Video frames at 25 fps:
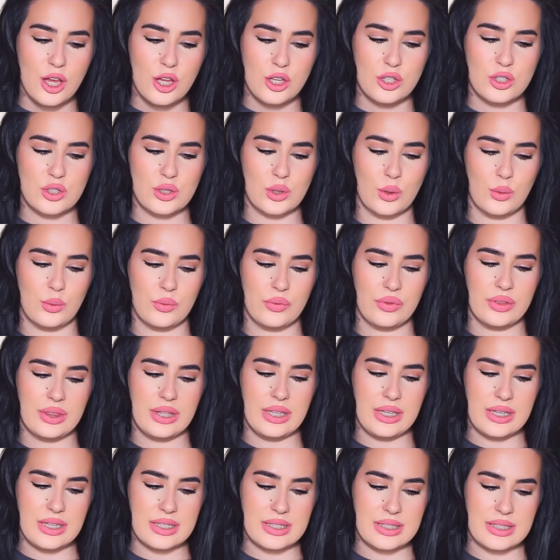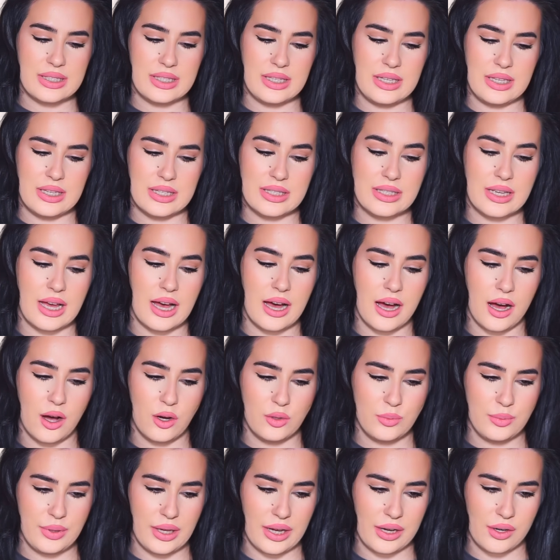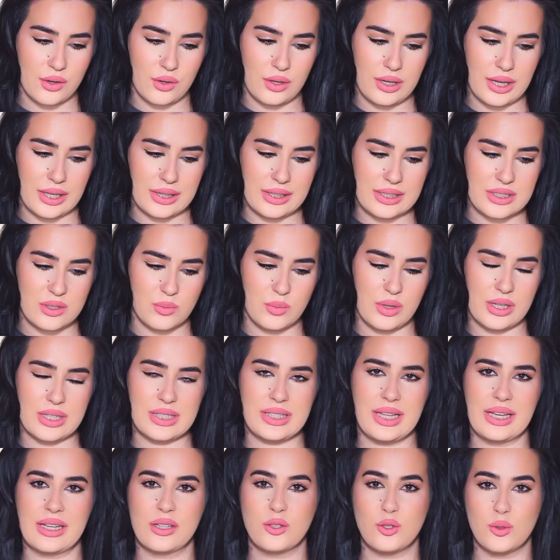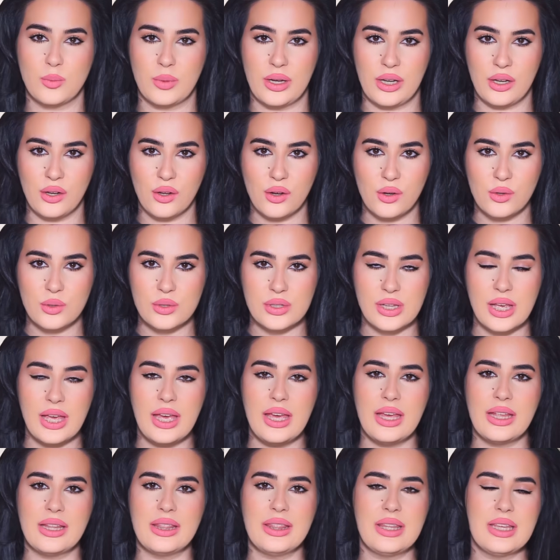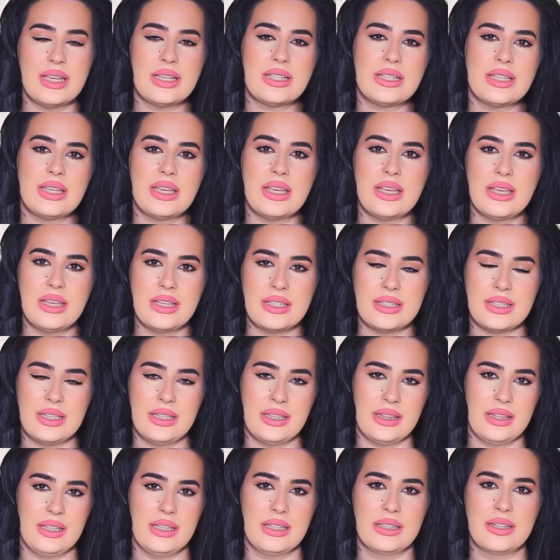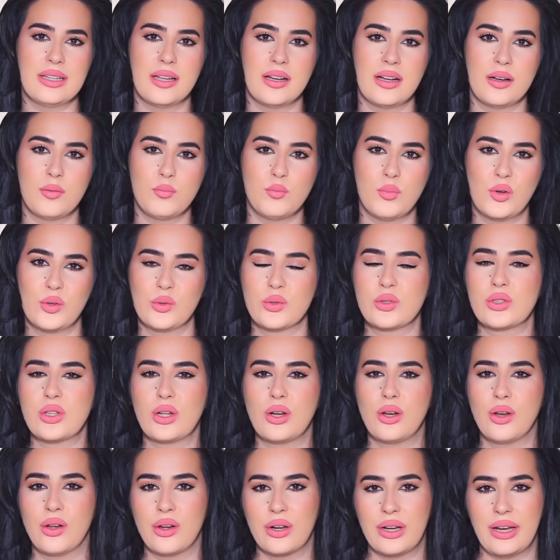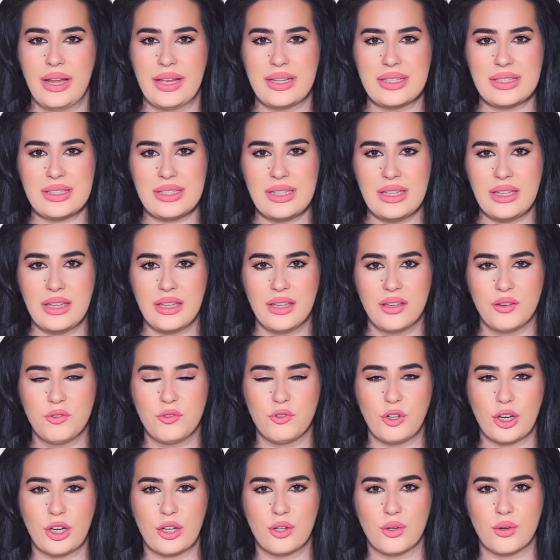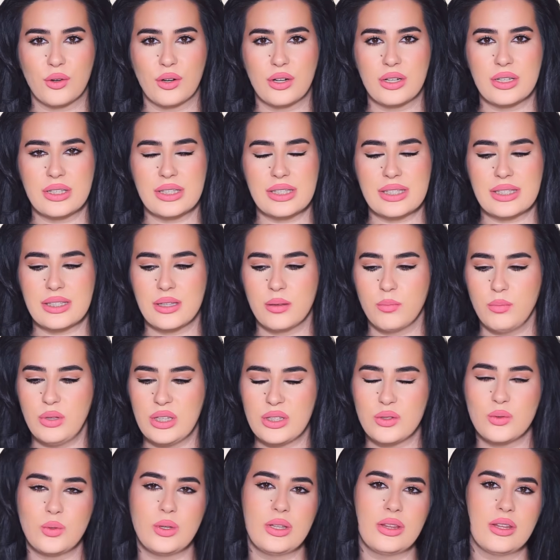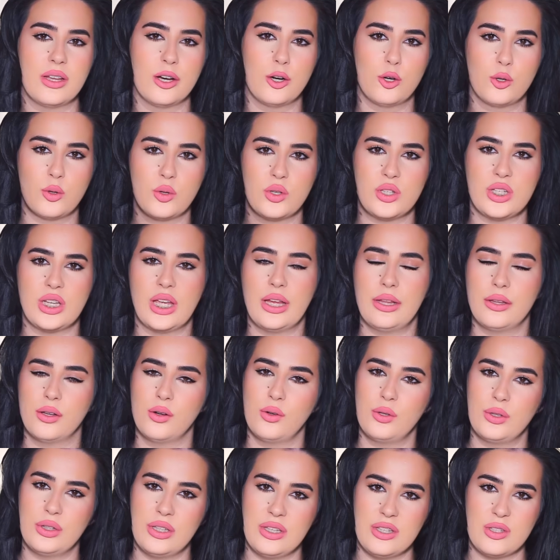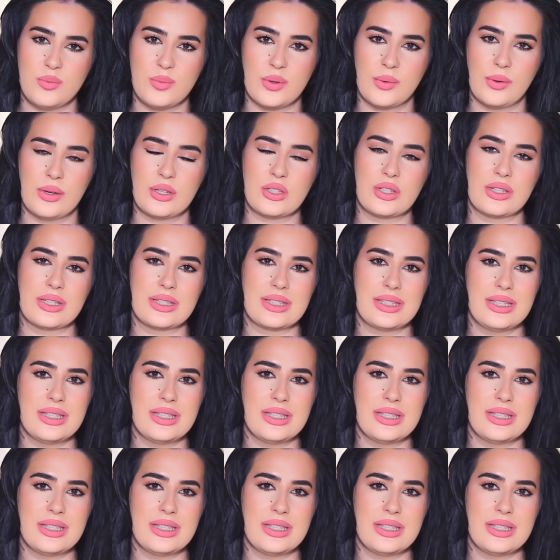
So this is how Bianco Latte smells like to my nose. This is indeed the most long-lasting fragrance between the OG and all the inspirations.